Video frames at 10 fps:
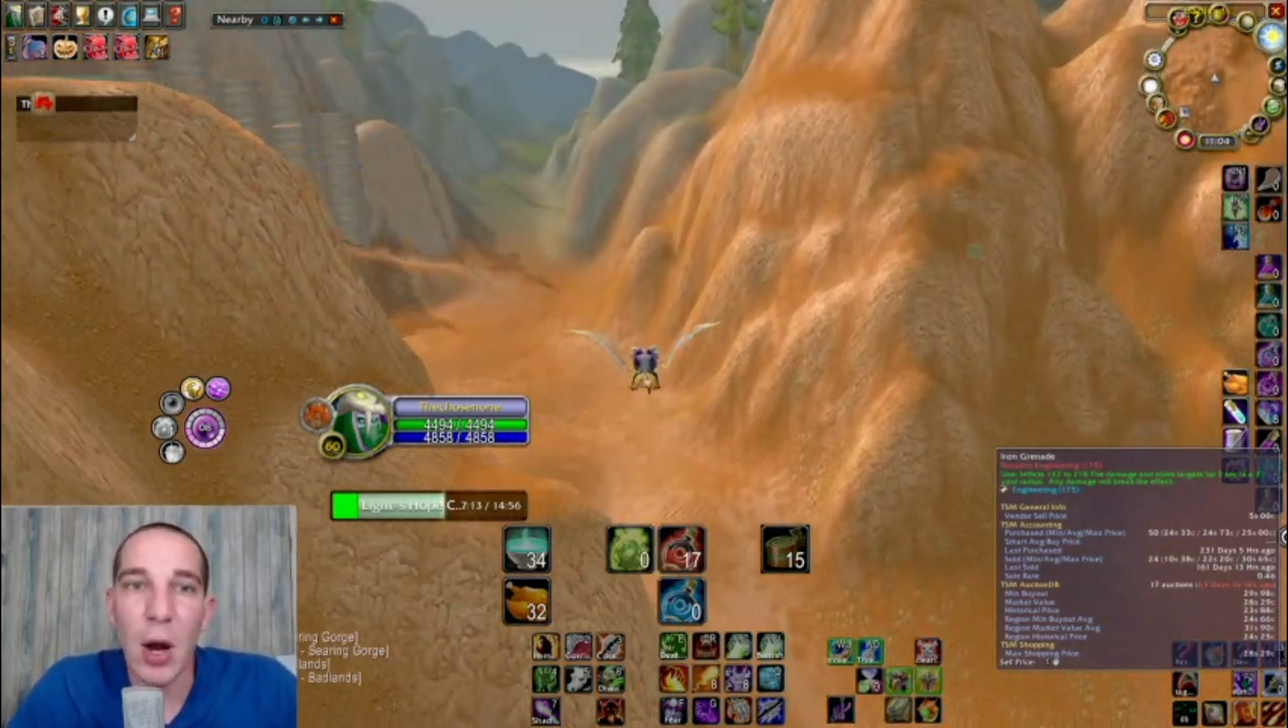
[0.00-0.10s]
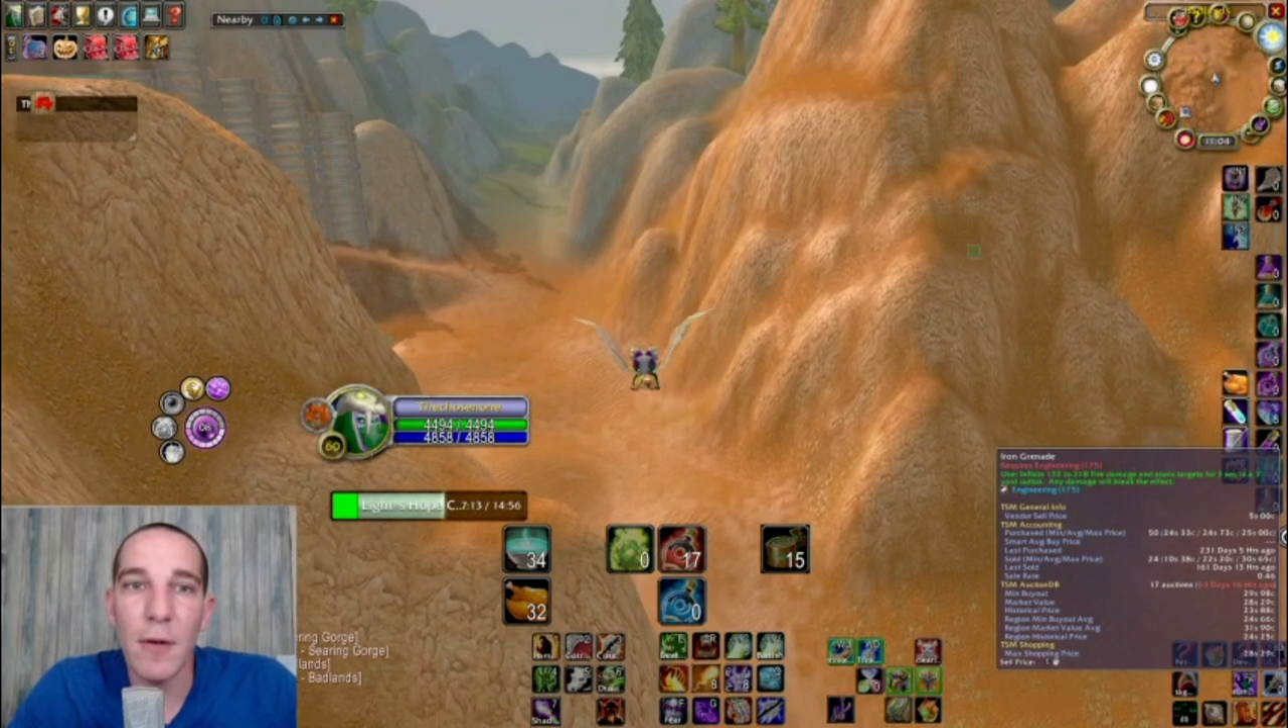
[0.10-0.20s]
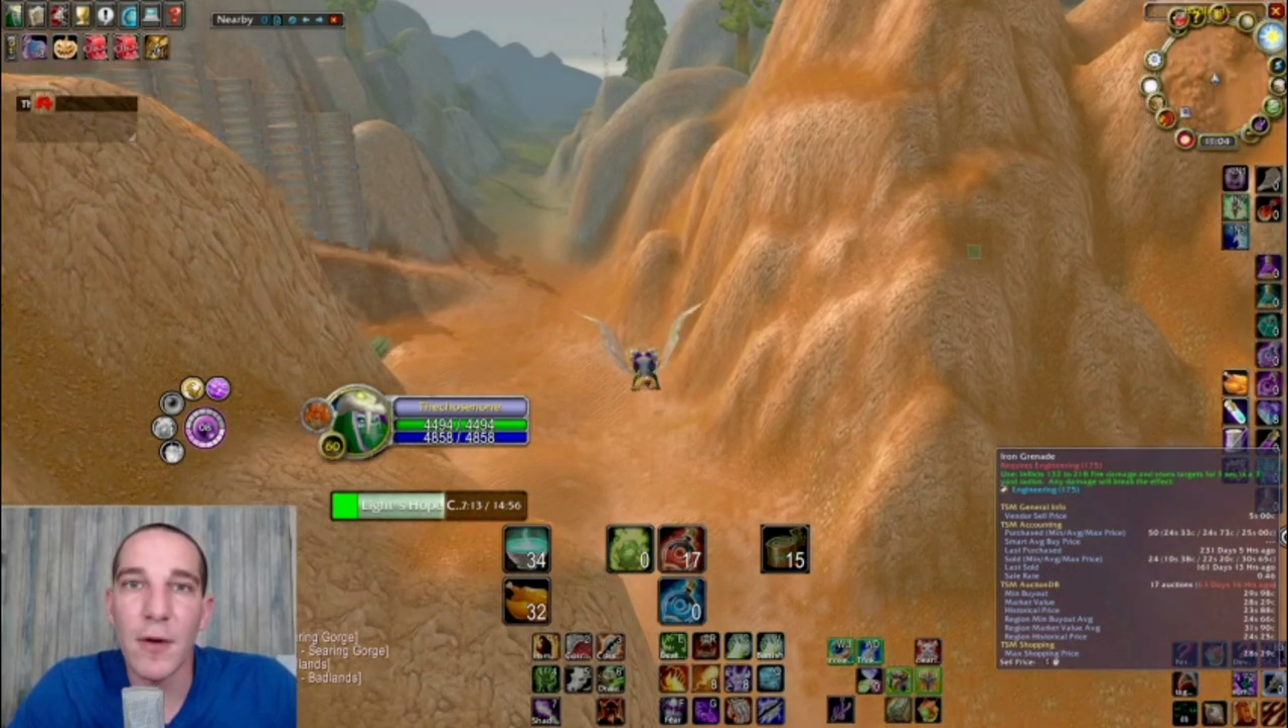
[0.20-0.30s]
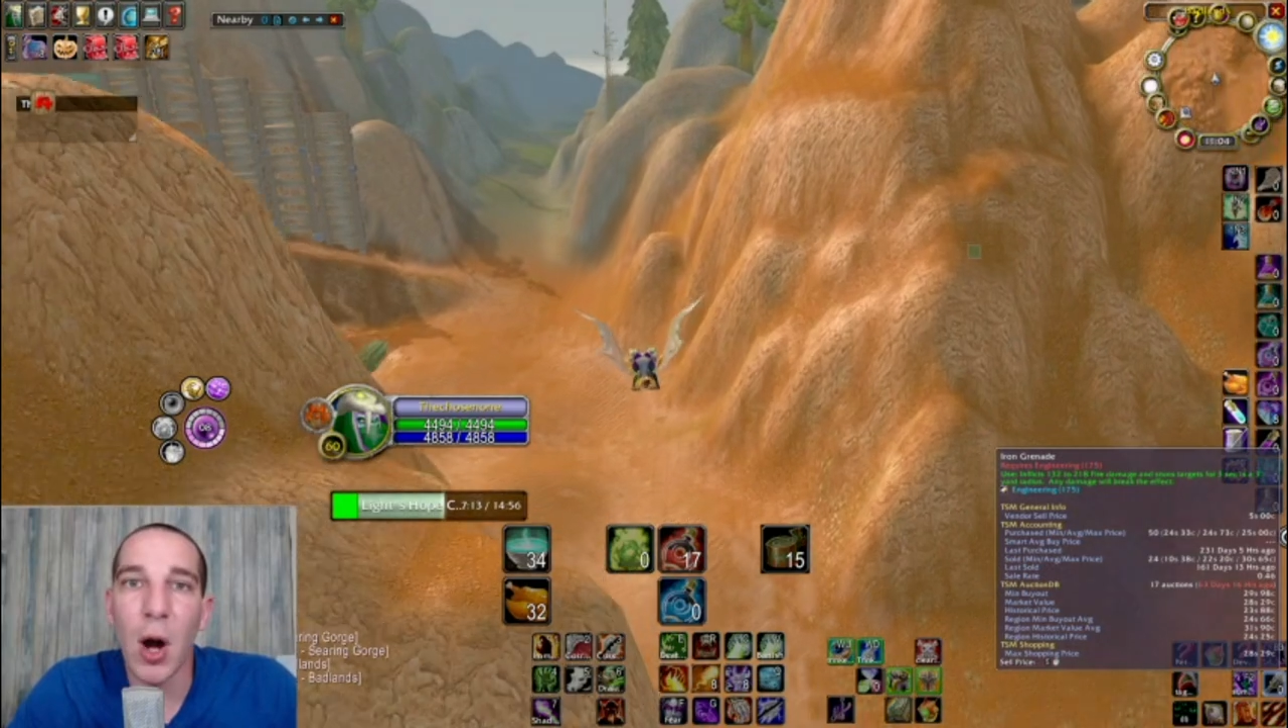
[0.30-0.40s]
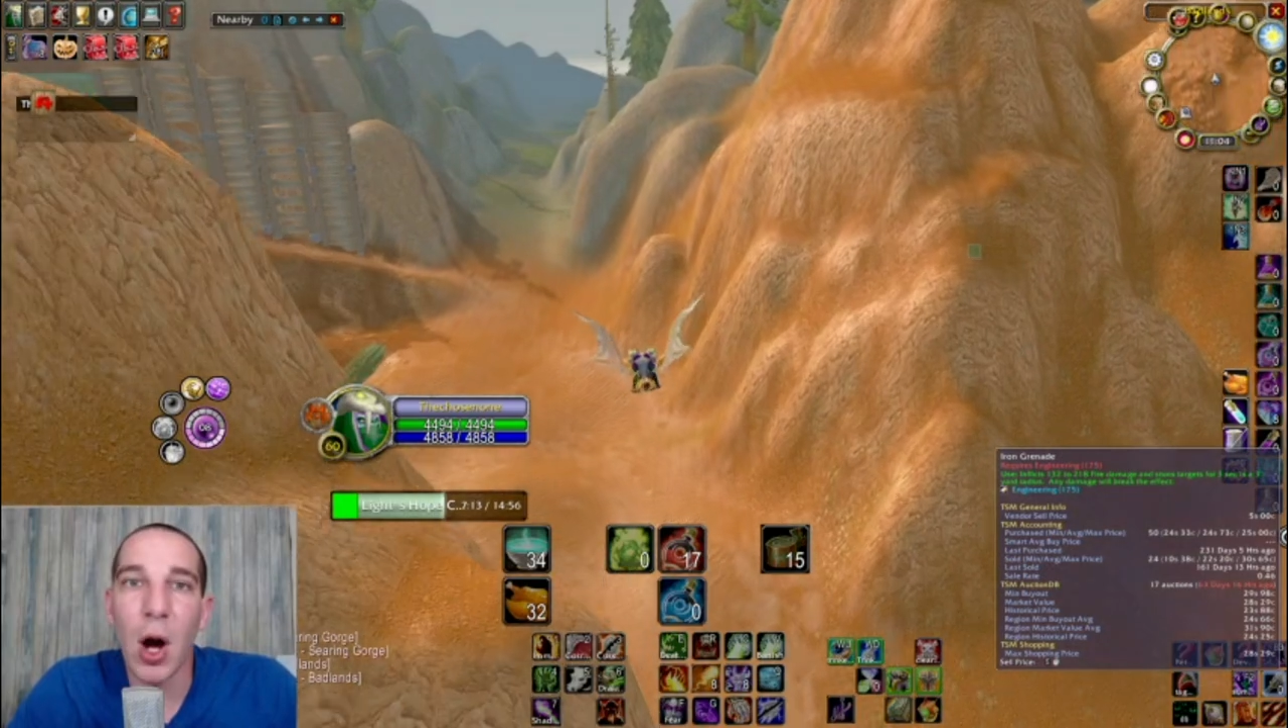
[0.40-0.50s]

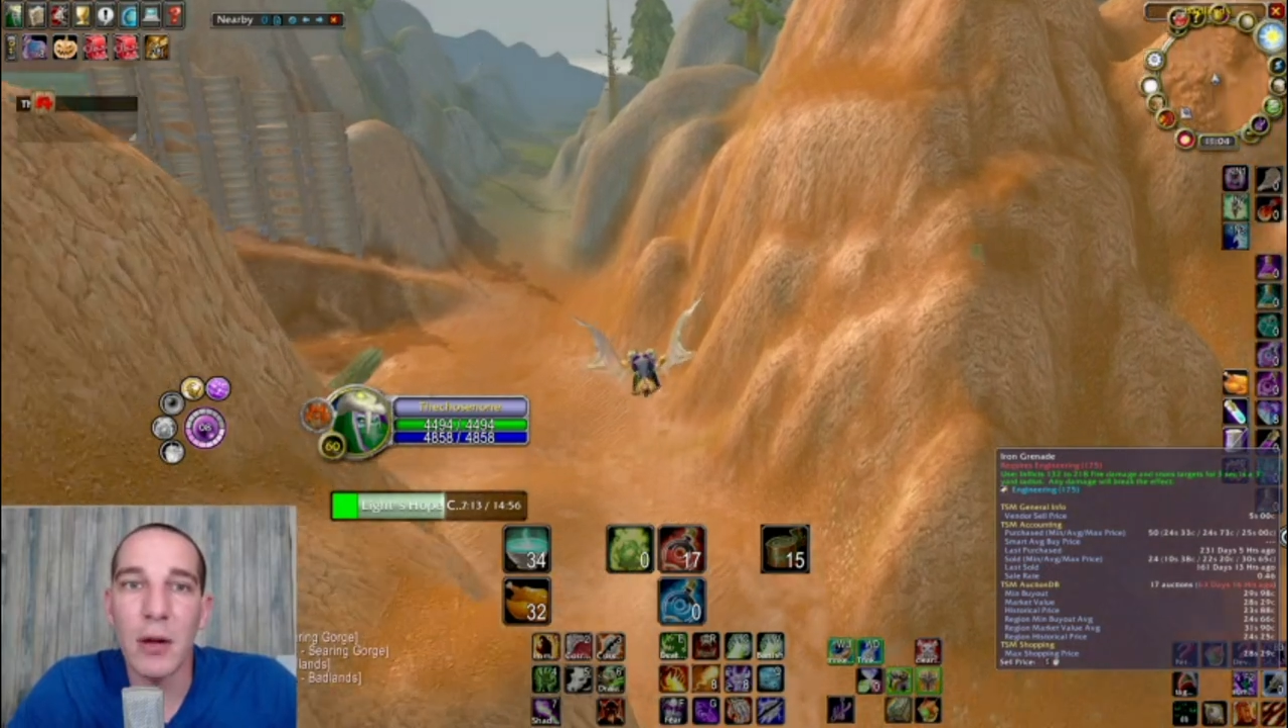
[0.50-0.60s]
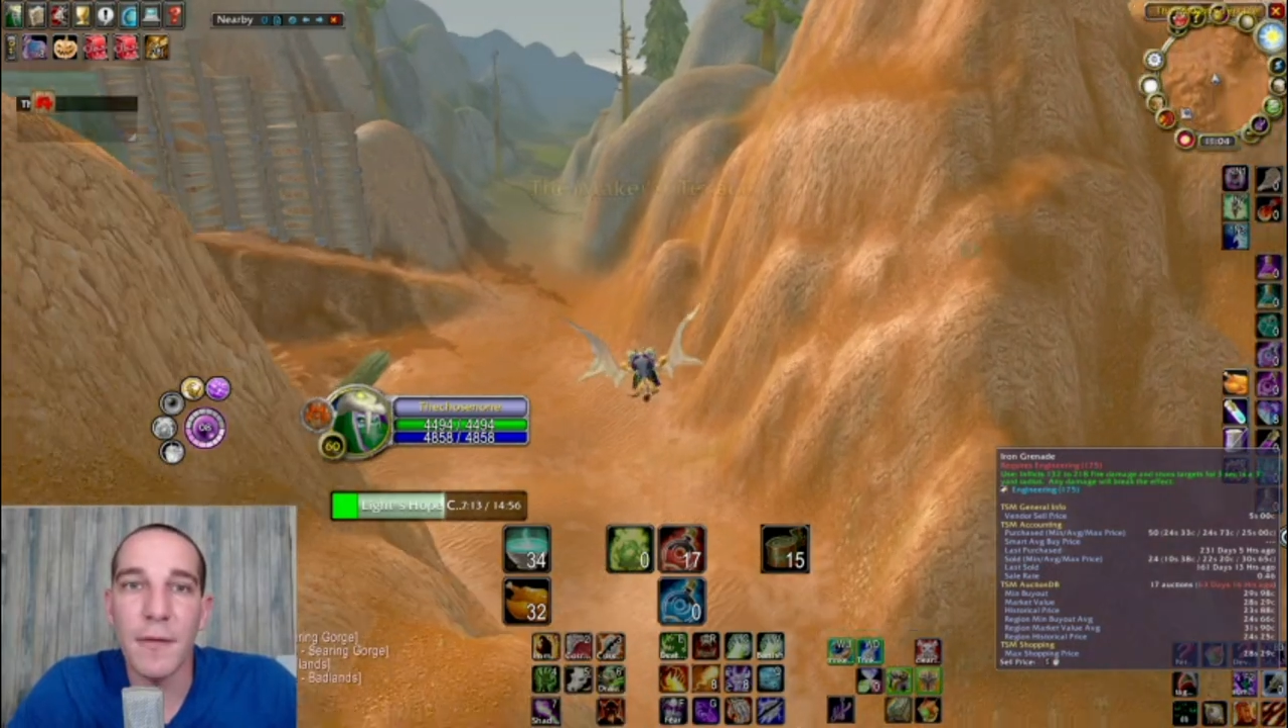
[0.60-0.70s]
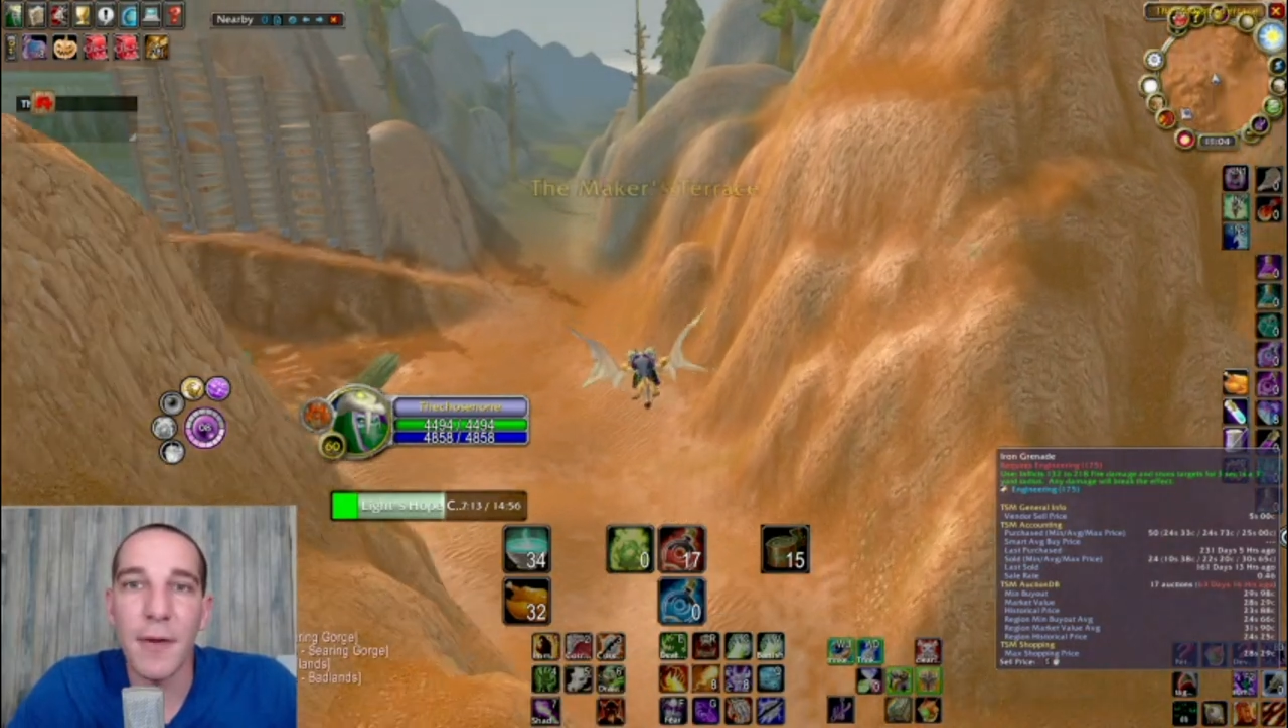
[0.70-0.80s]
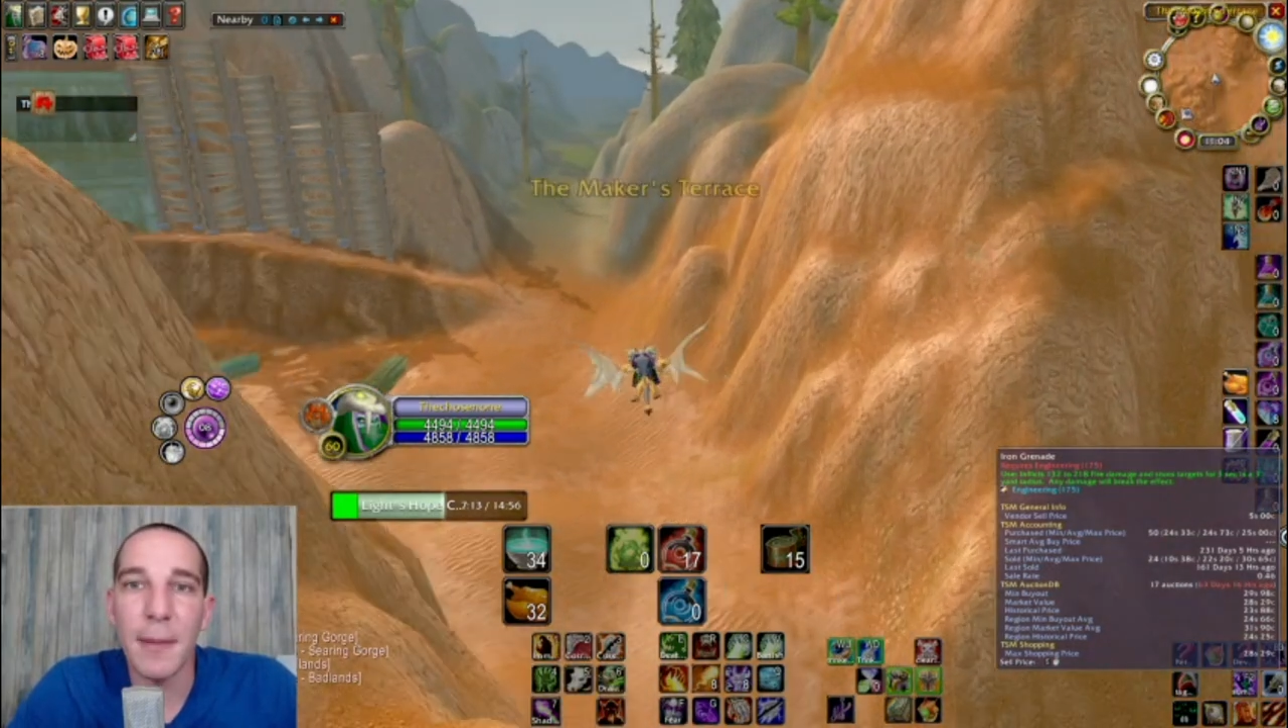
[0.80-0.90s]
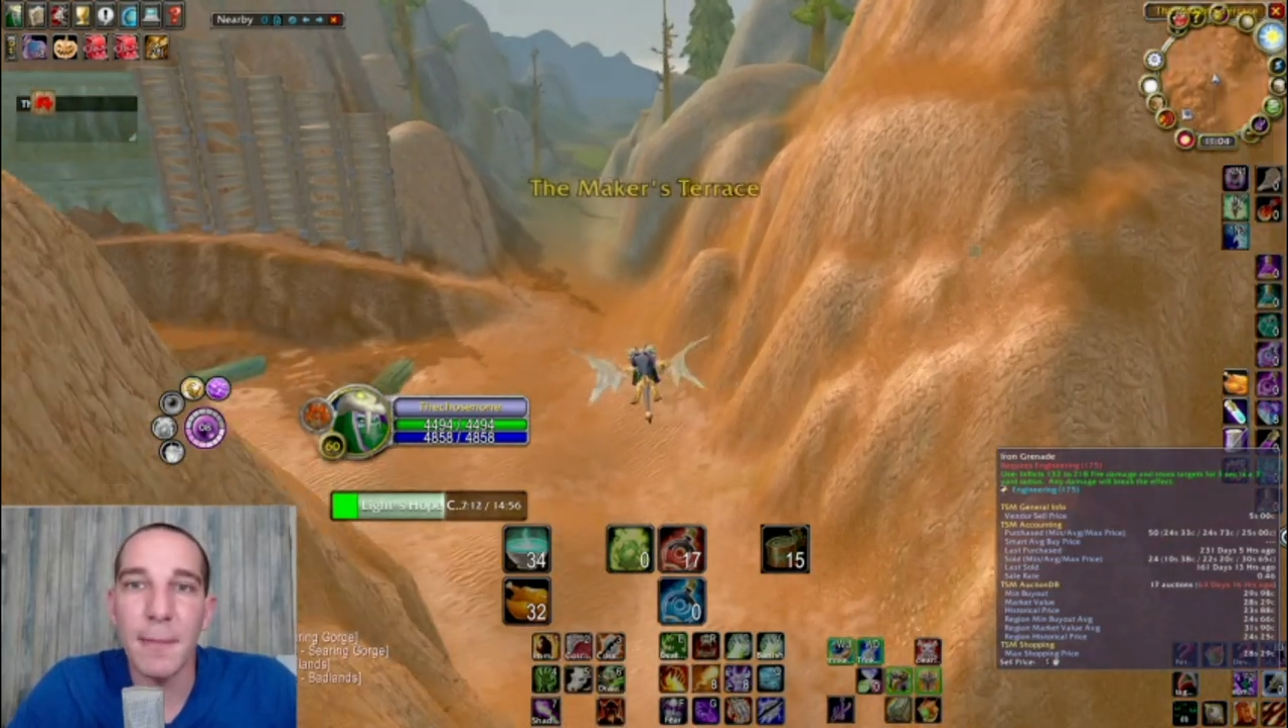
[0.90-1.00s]
over all
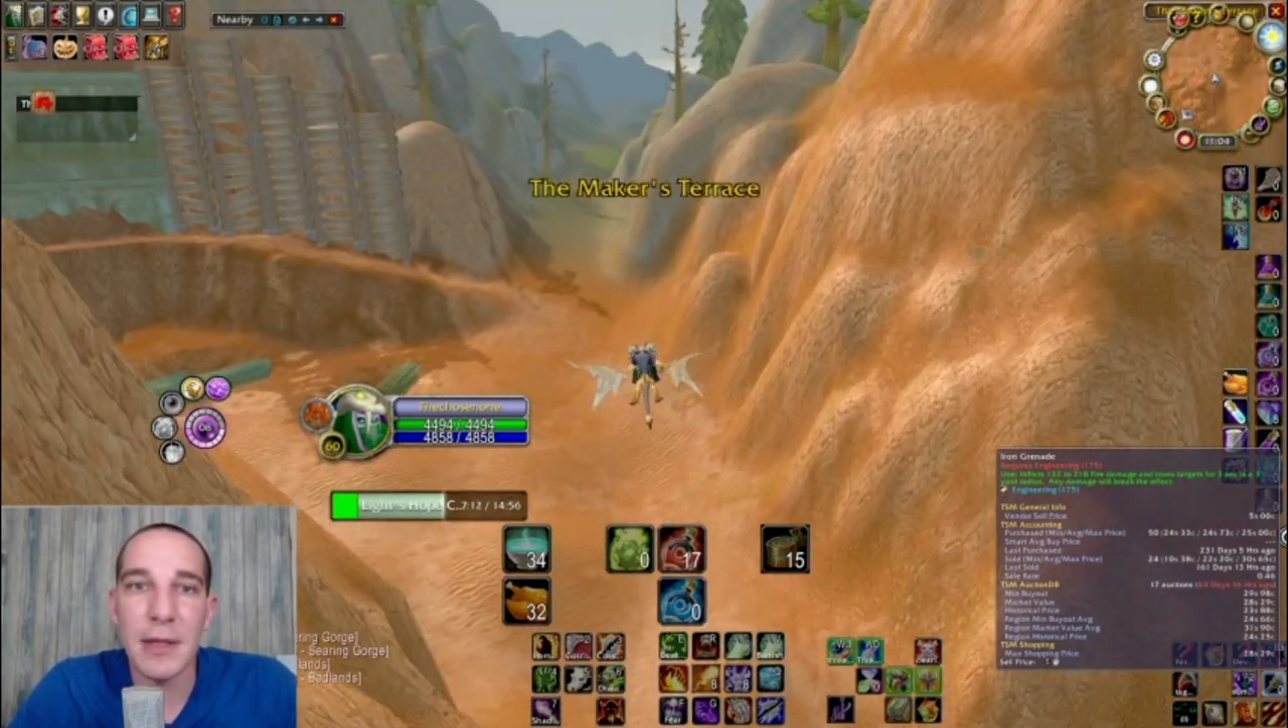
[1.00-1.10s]
of it,